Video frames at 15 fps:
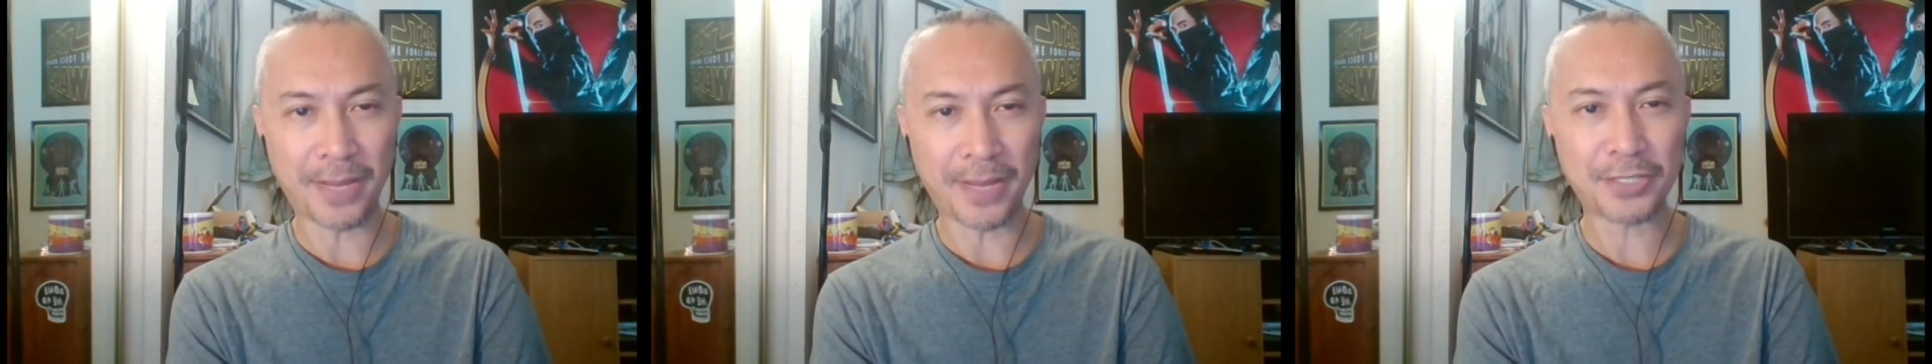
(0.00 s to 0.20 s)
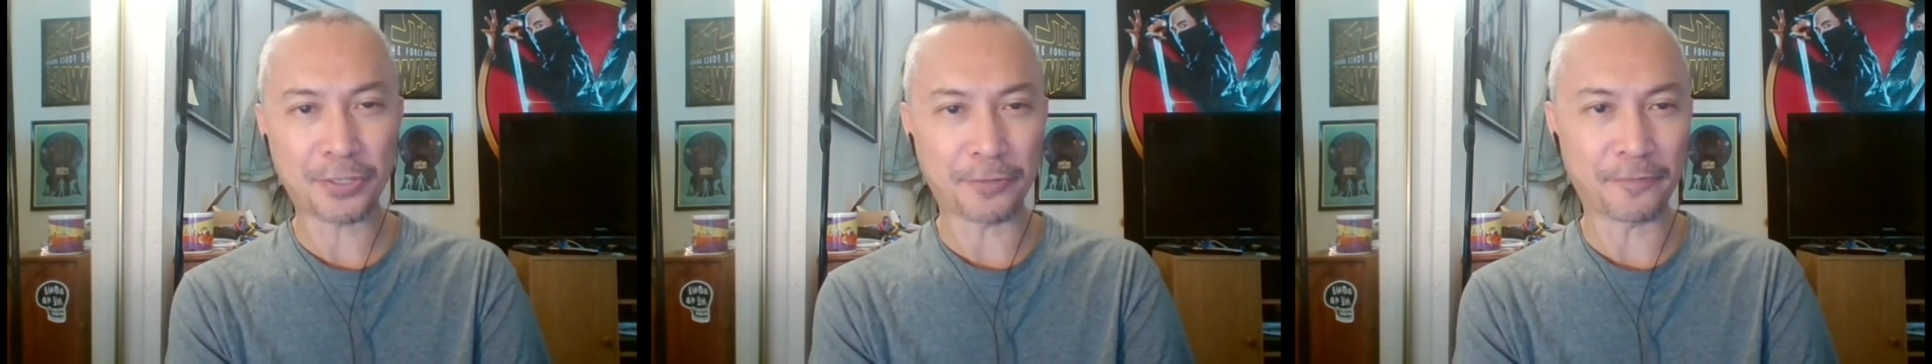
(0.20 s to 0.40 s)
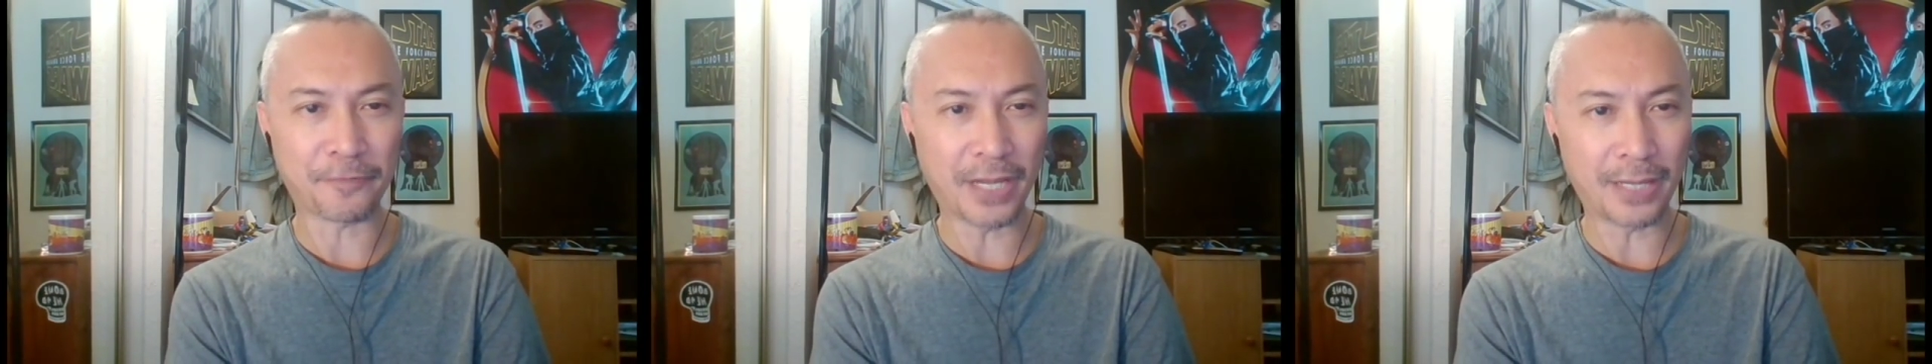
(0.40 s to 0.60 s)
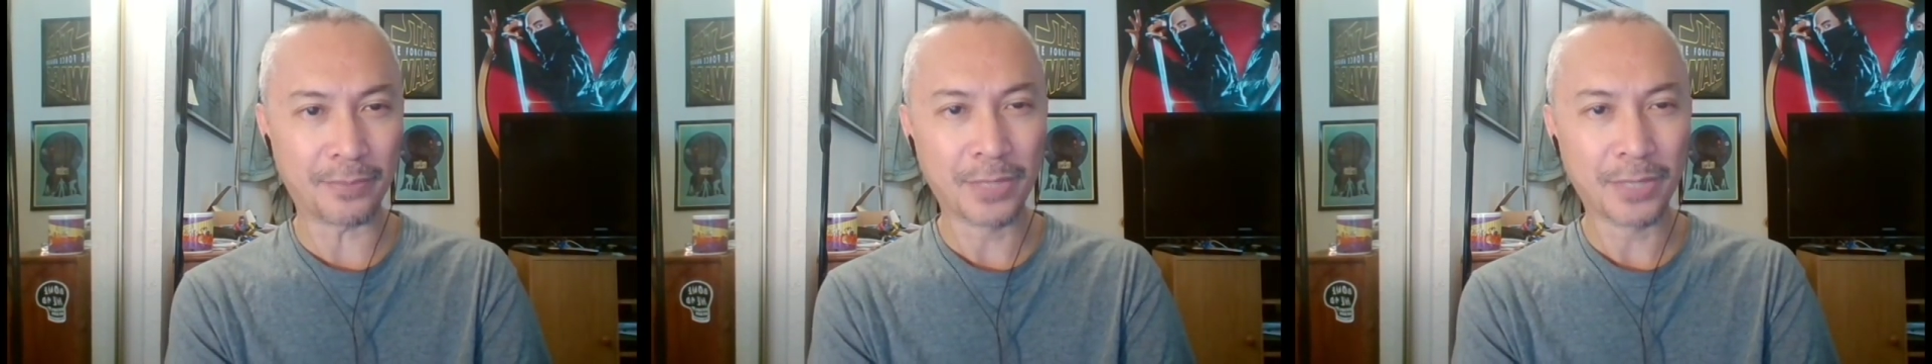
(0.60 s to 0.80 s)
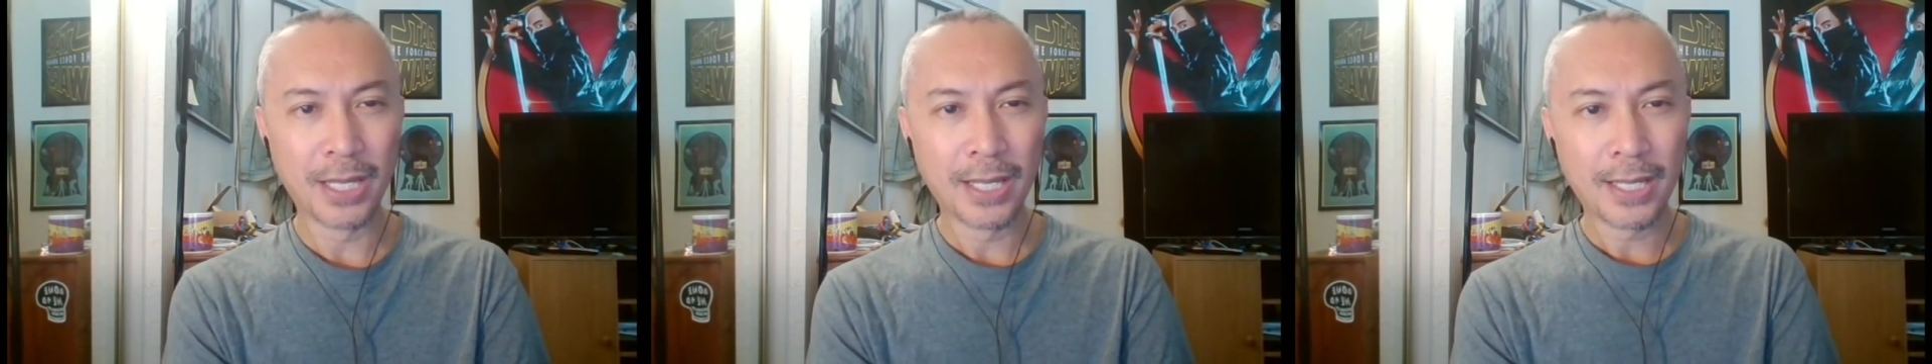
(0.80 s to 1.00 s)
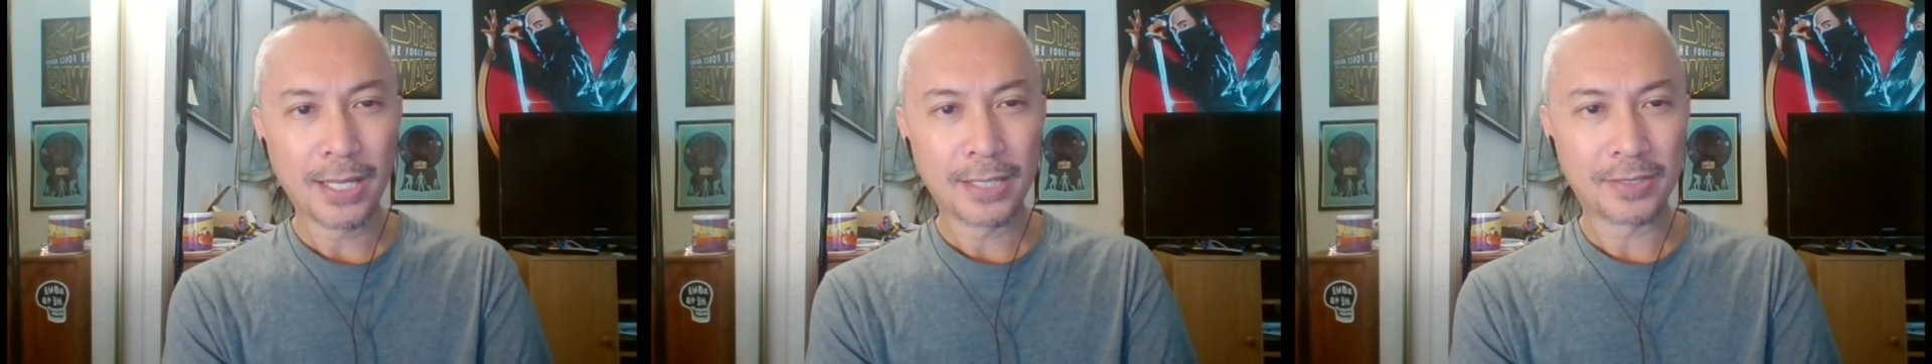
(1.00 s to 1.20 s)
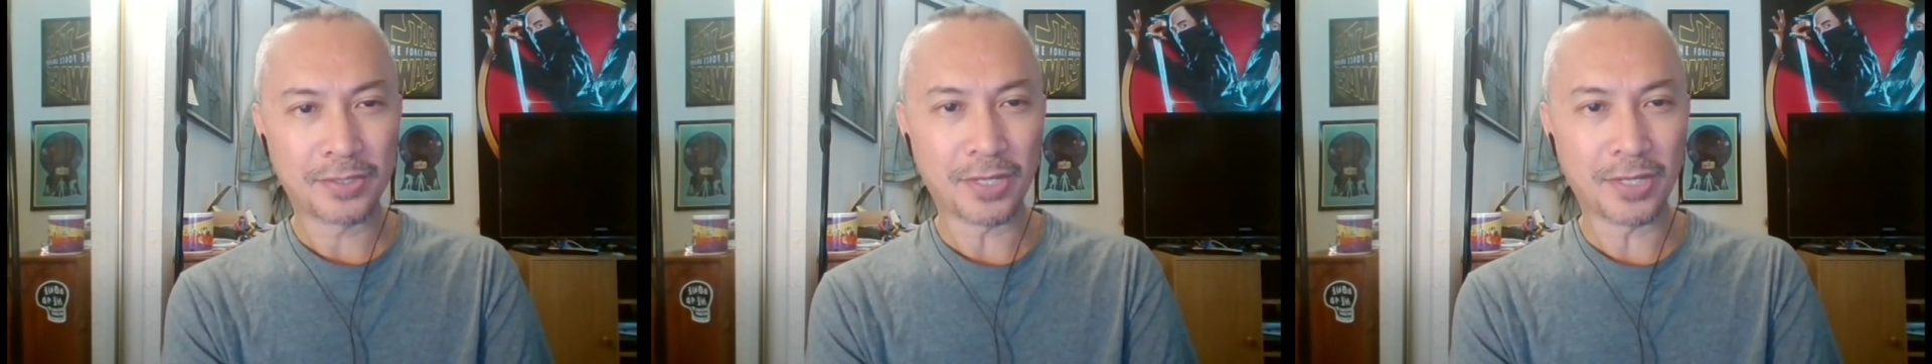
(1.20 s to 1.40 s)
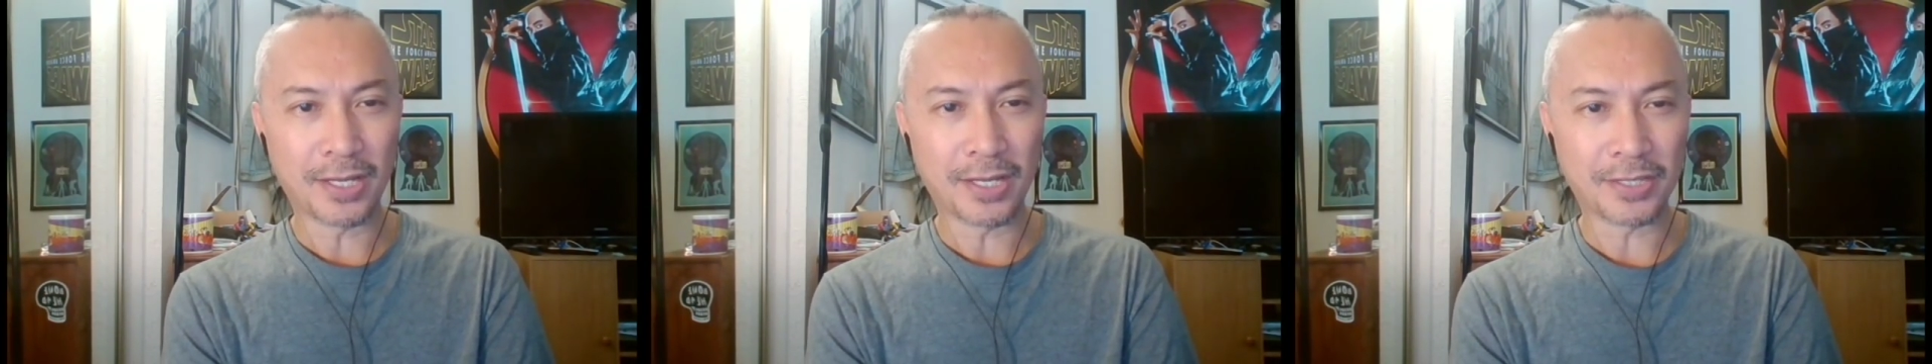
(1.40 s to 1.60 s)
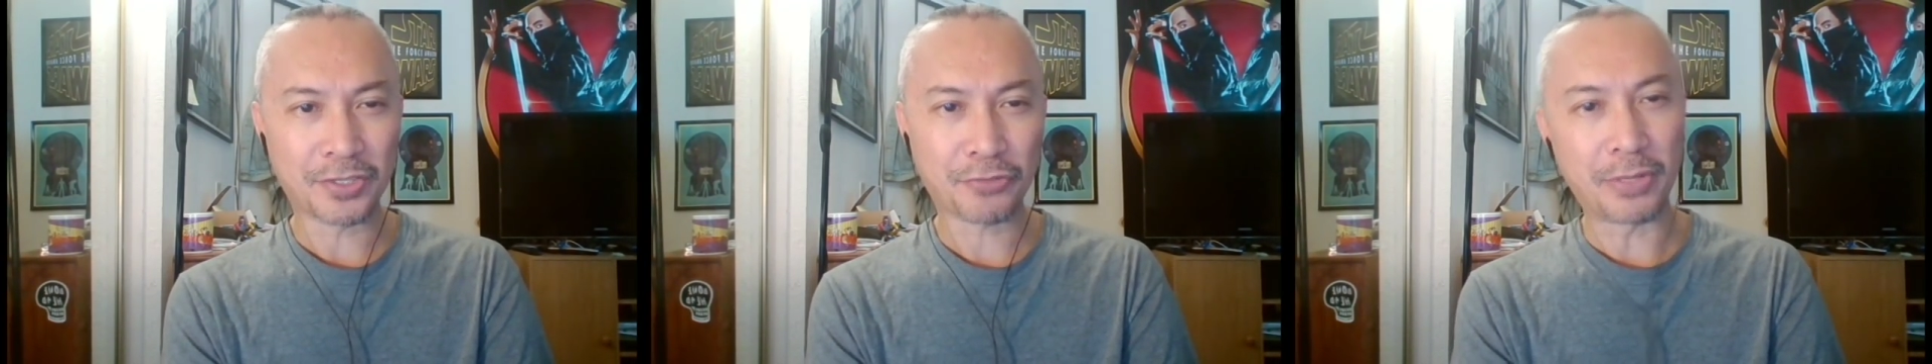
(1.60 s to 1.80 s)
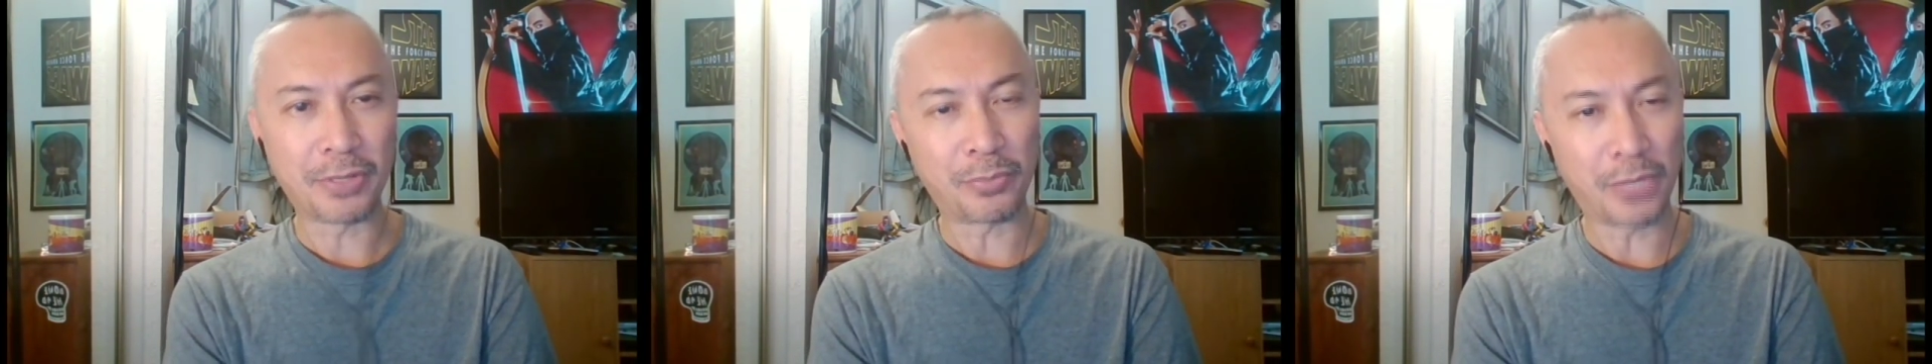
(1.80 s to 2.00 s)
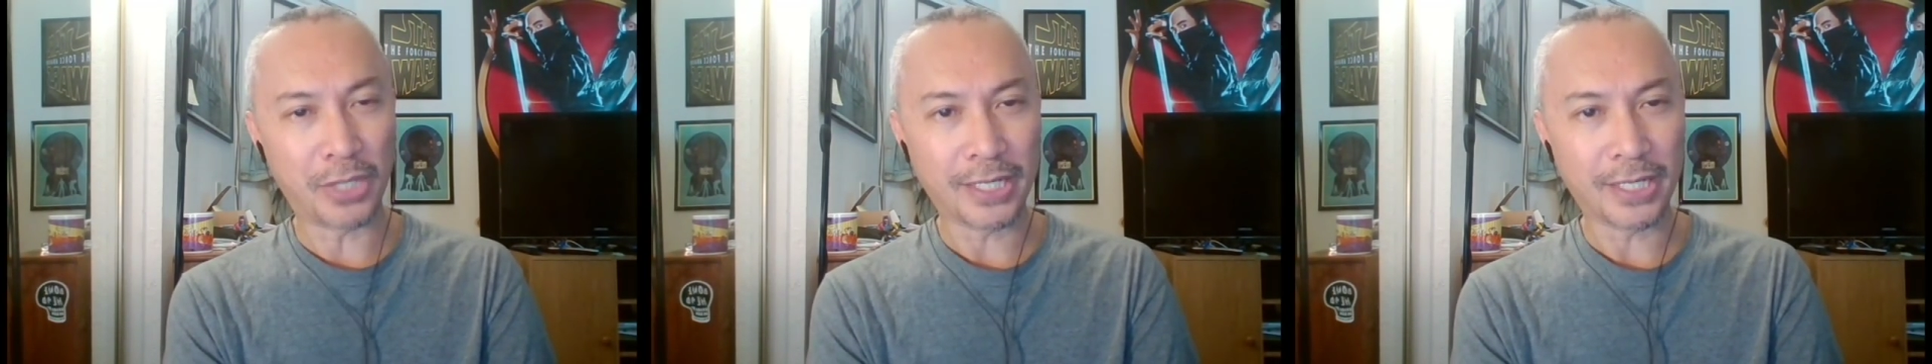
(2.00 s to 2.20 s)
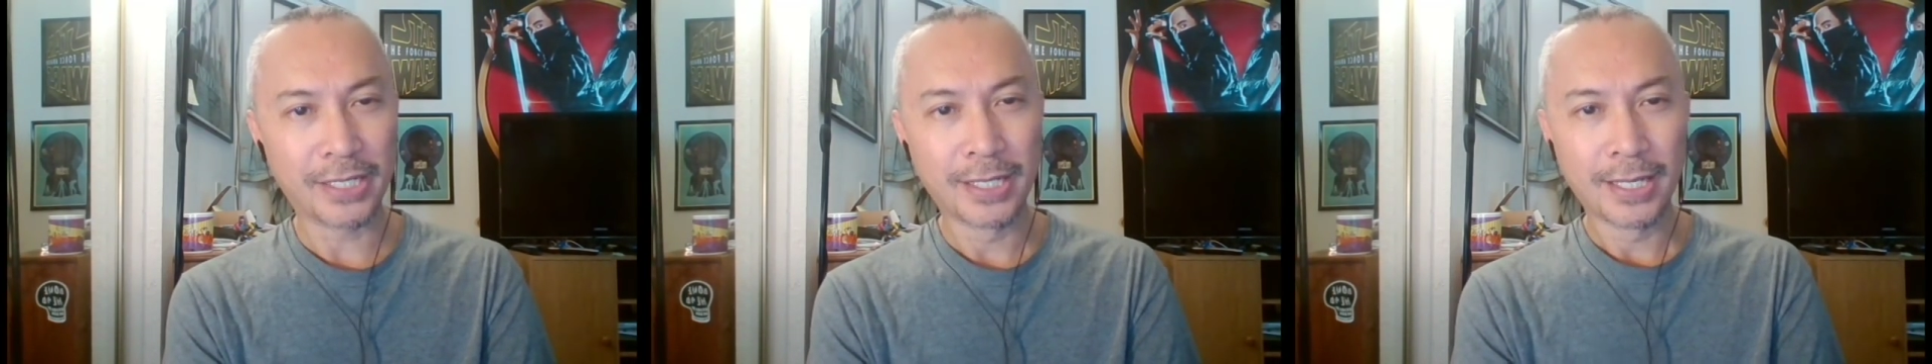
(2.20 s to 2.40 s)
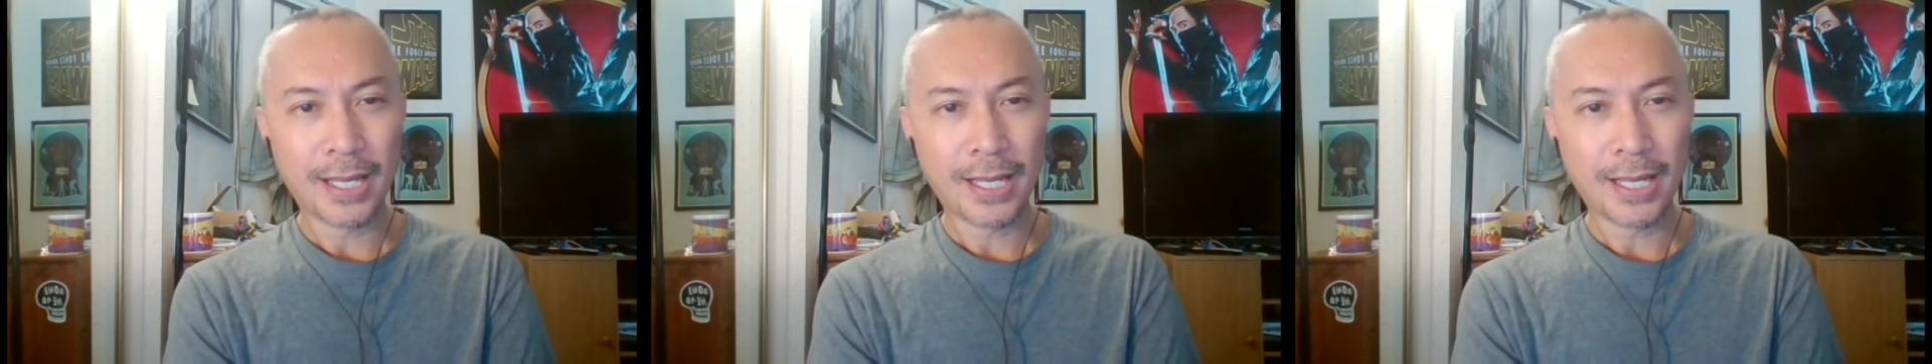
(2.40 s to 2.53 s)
Massacre fame's screenplay